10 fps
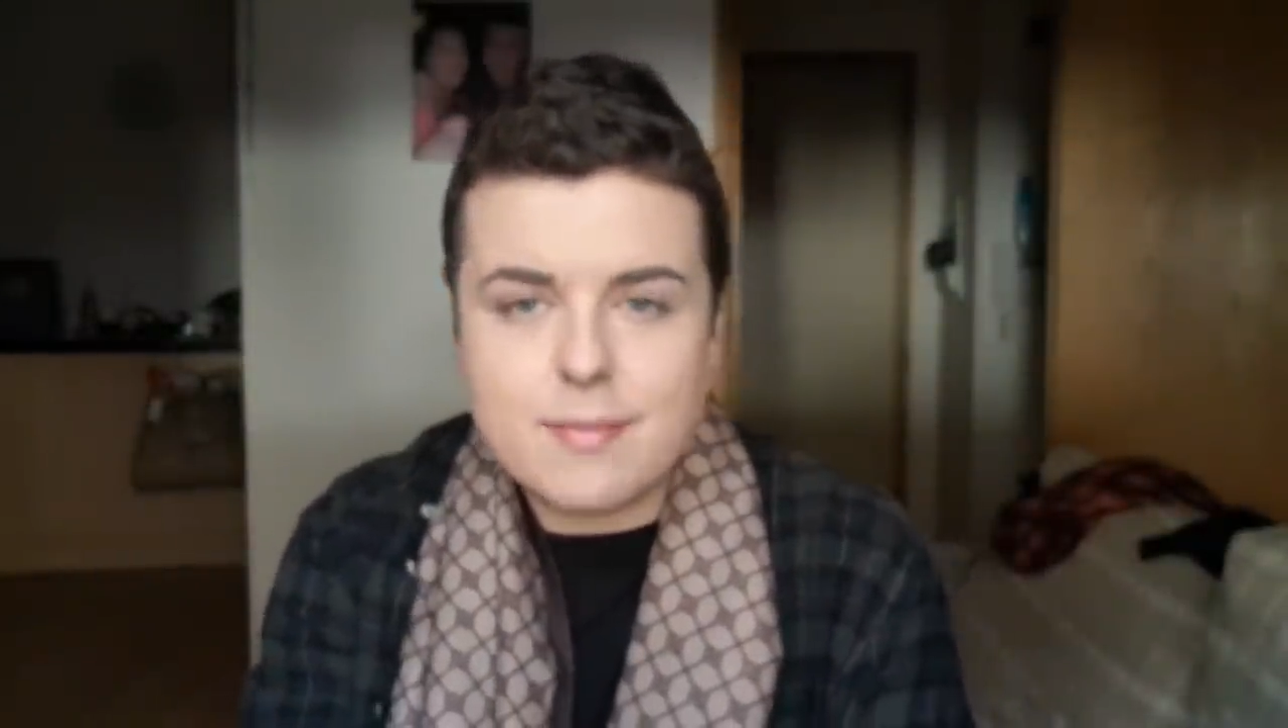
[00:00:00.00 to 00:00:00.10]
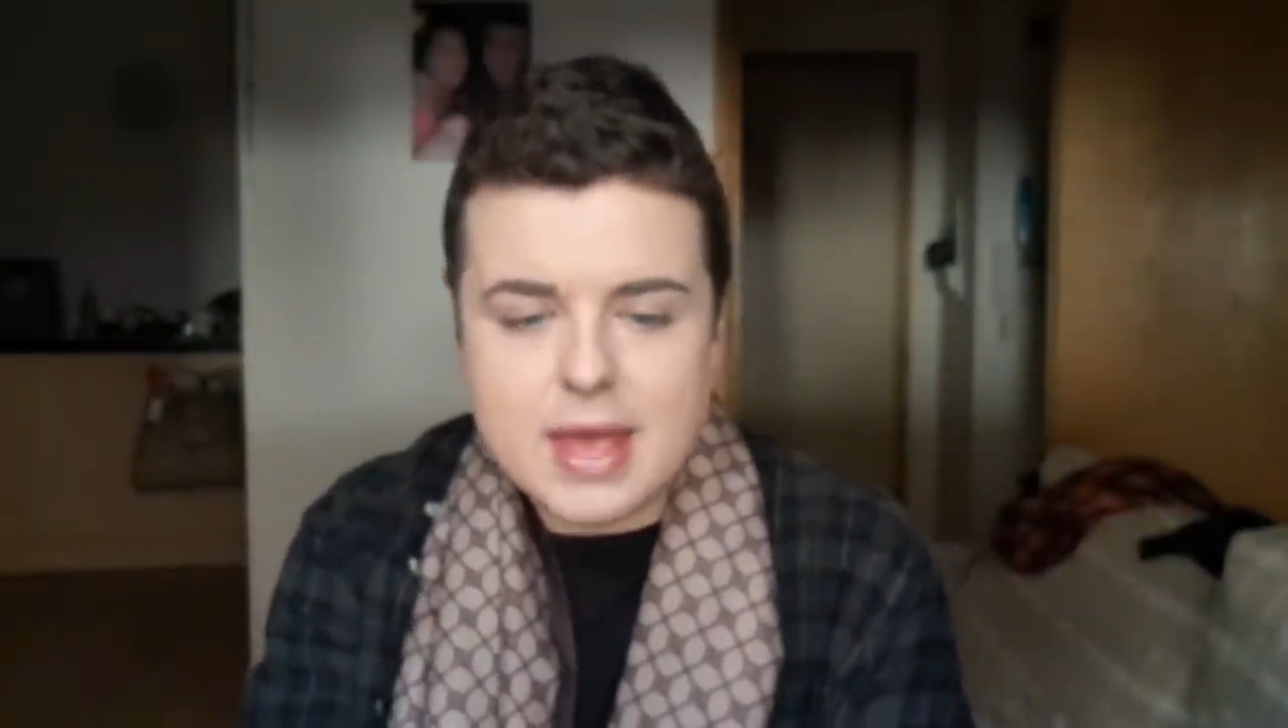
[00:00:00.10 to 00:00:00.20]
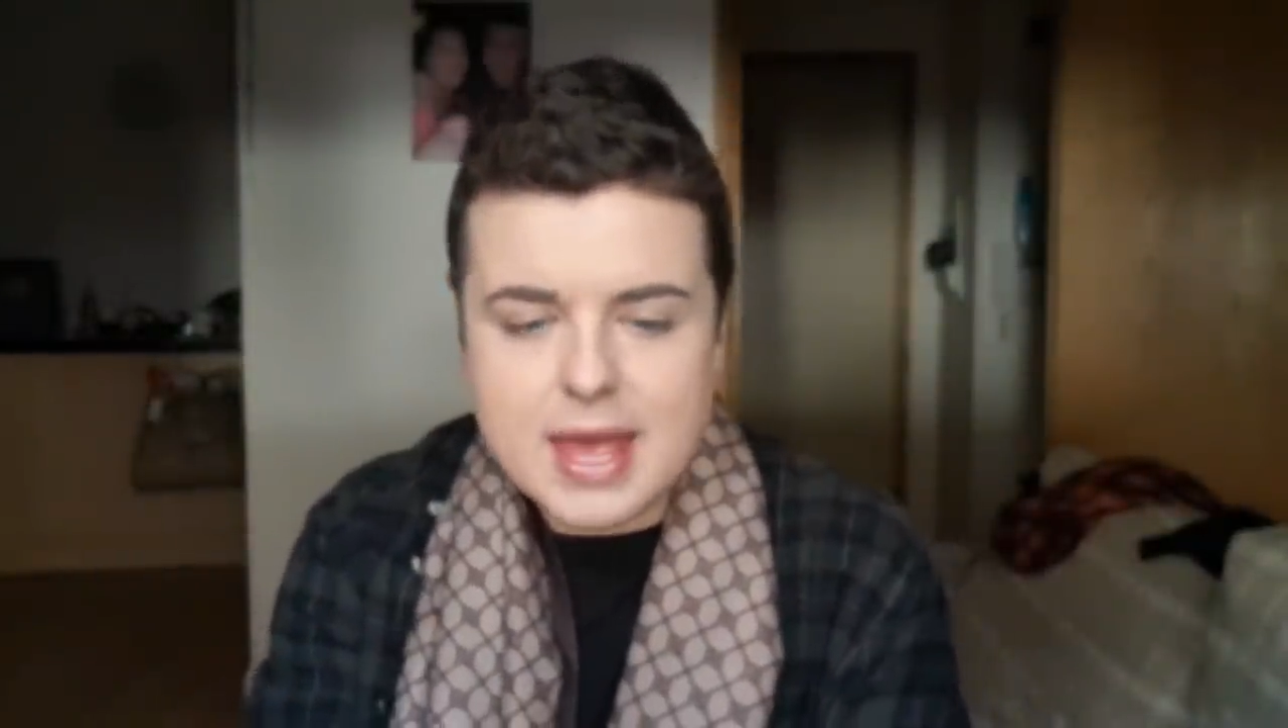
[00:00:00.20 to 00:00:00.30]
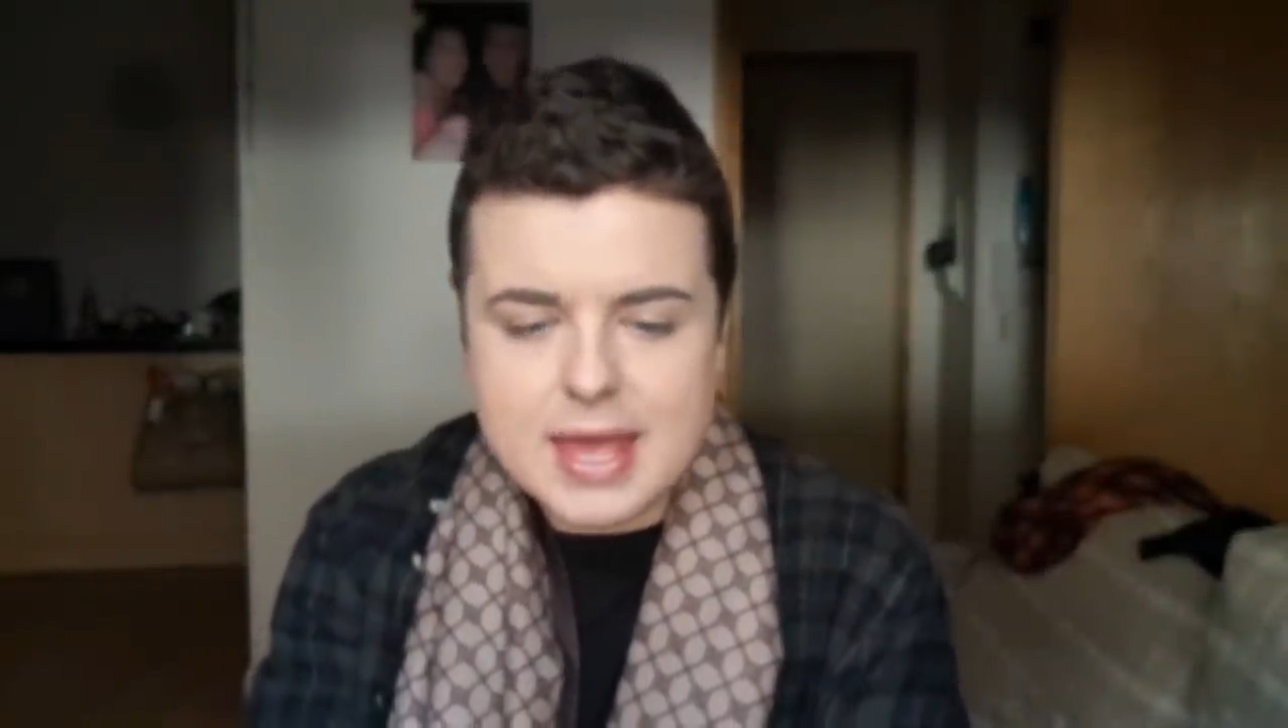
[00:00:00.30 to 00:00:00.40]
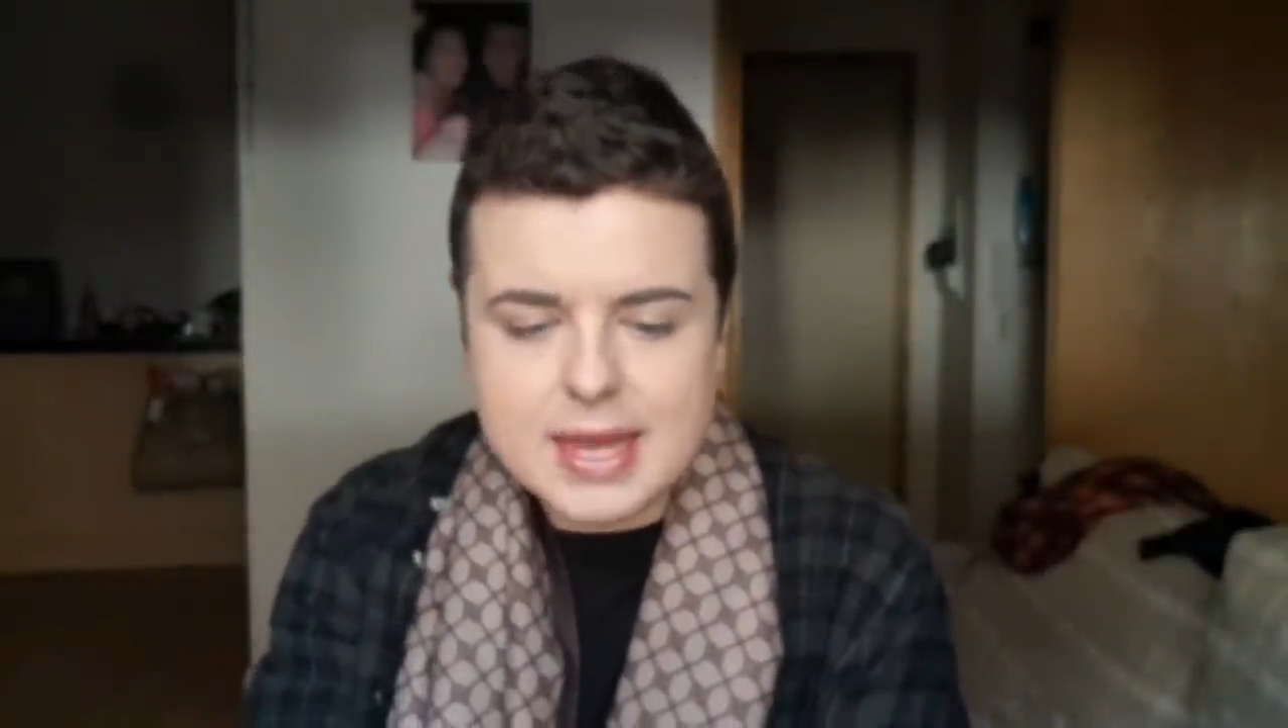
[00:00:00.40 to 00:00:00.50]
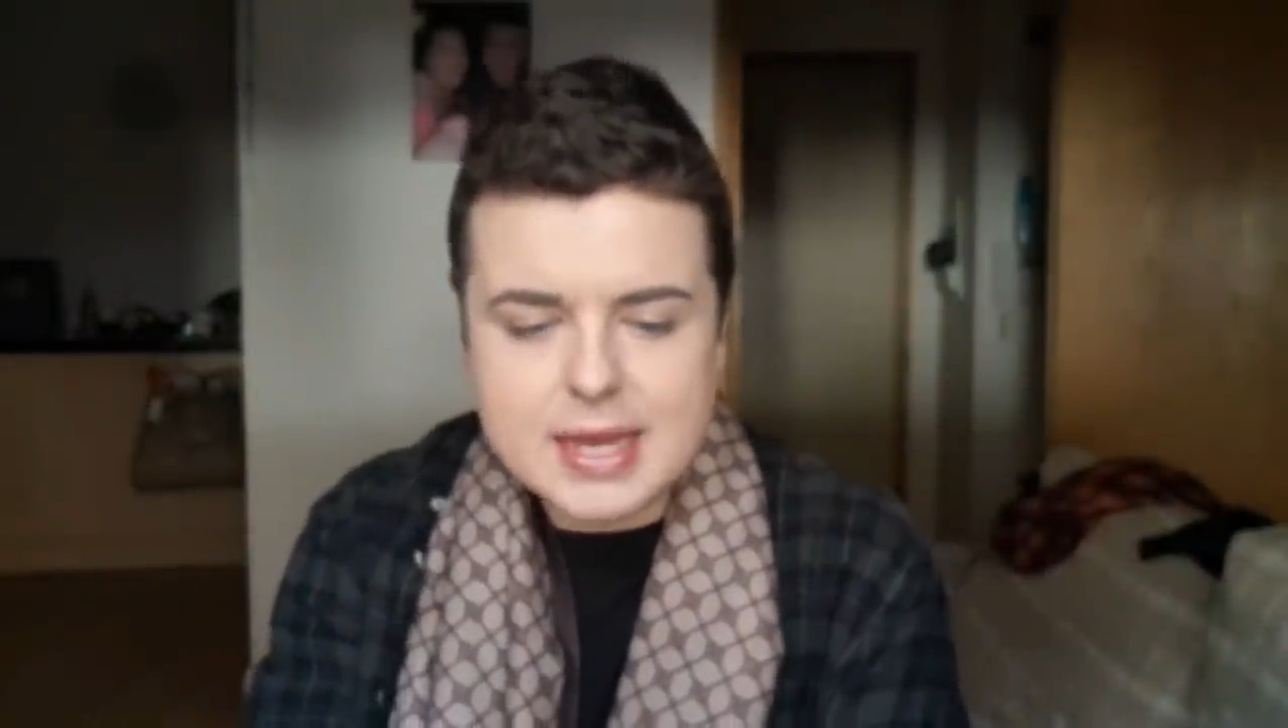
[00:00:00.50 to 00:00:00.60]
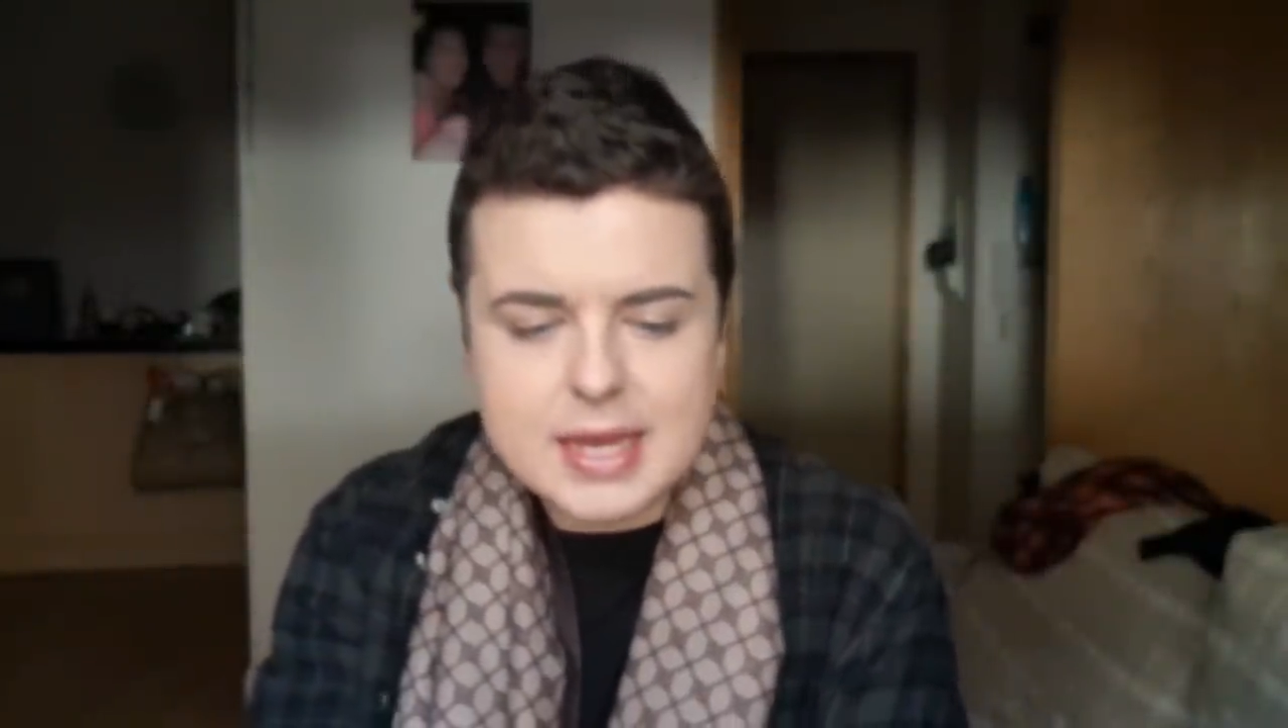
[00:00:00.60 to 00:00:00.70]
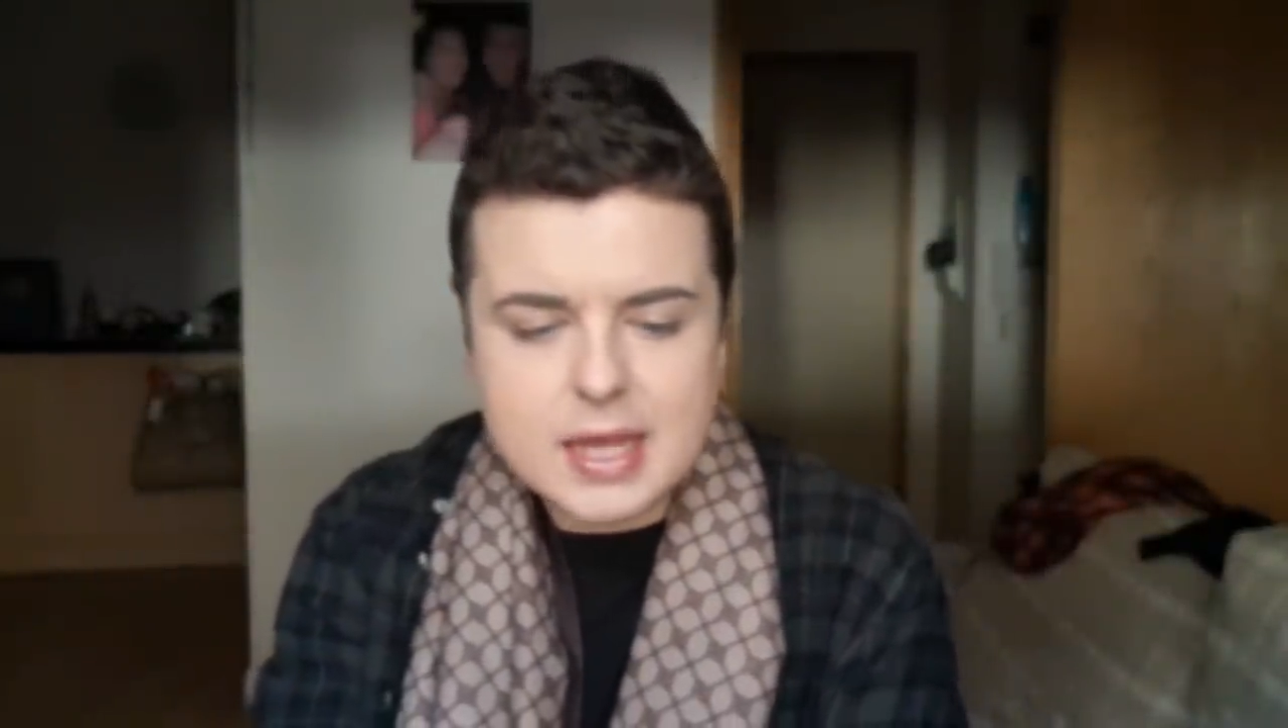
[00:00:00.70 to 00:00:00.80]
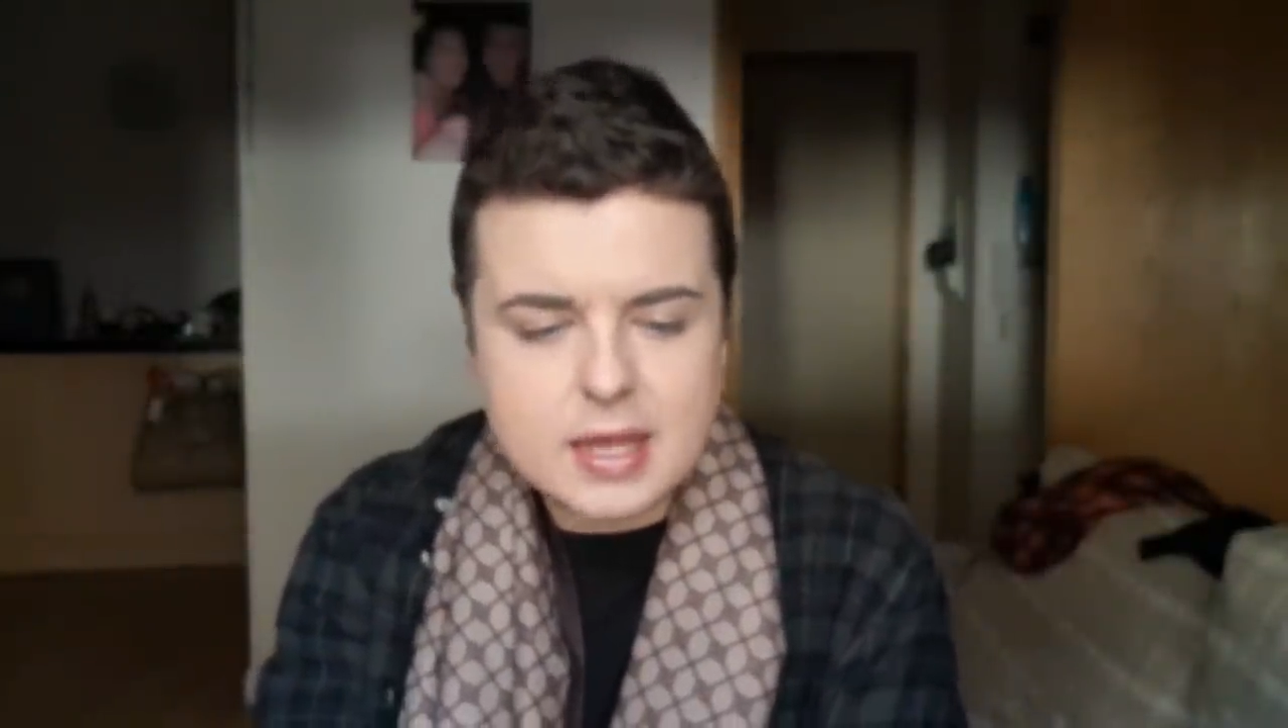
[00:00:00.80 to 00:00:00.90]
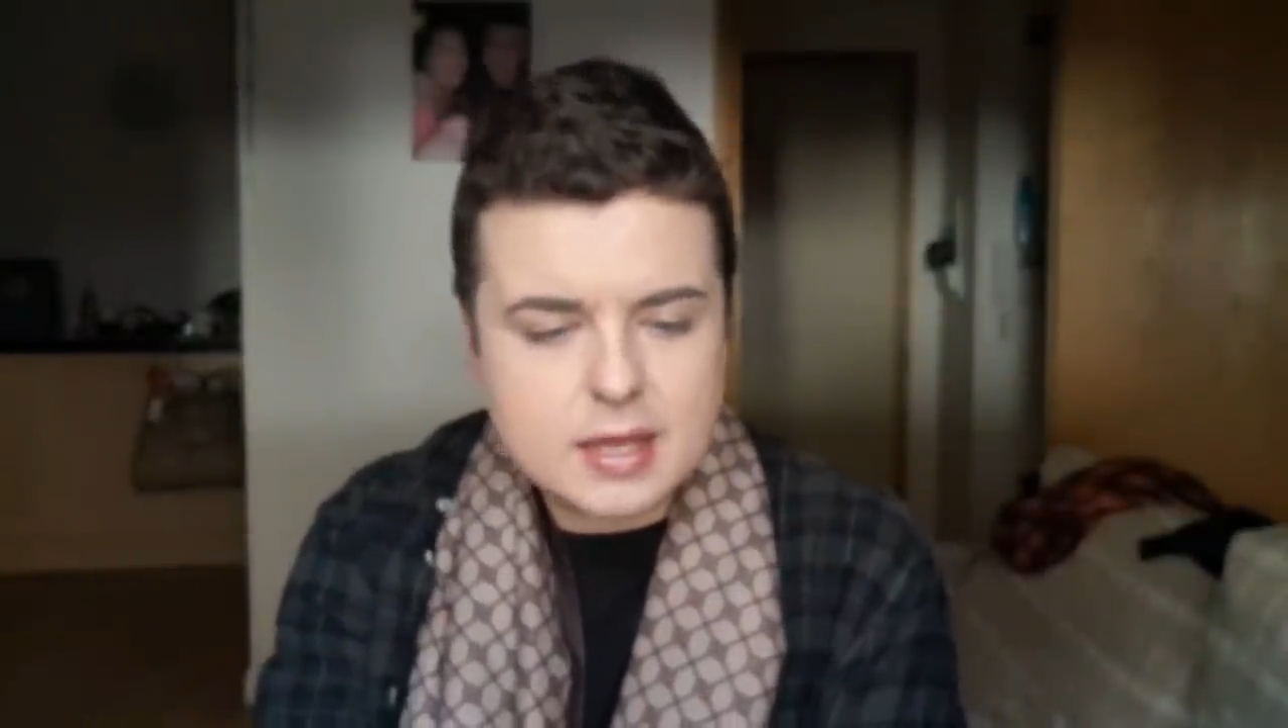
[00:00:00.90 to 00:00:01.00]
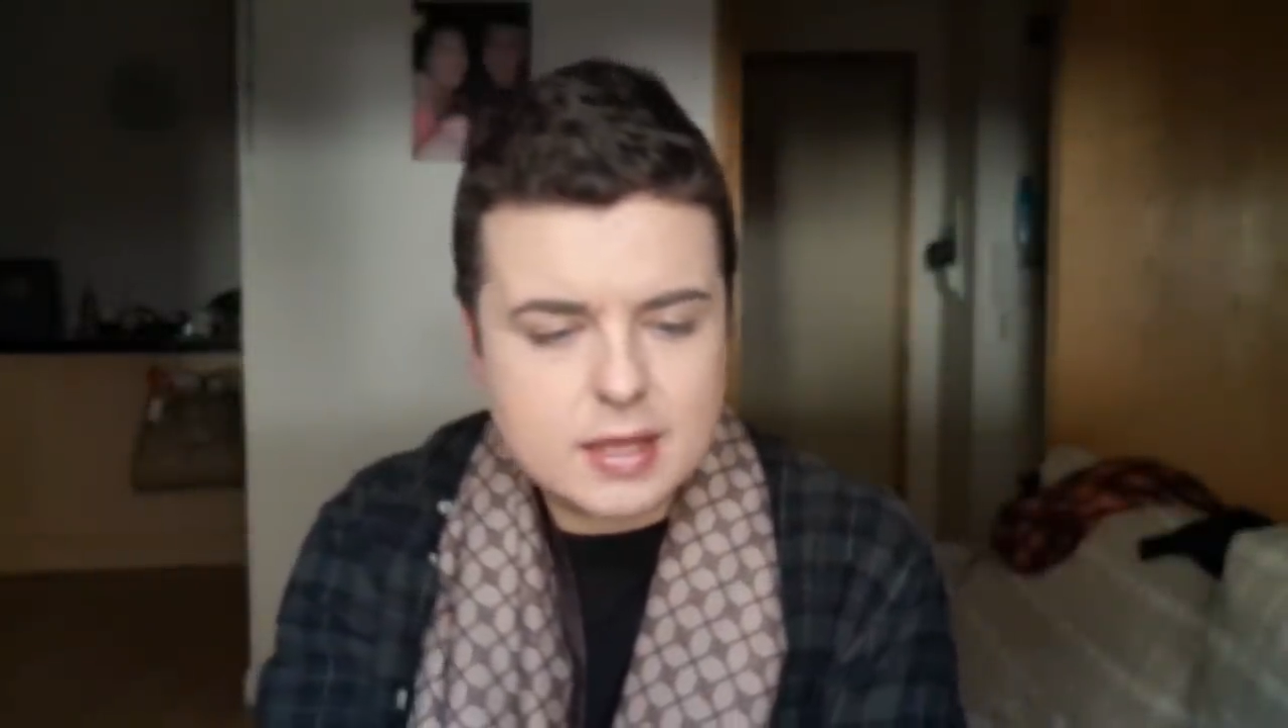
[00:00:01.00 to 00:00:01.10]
me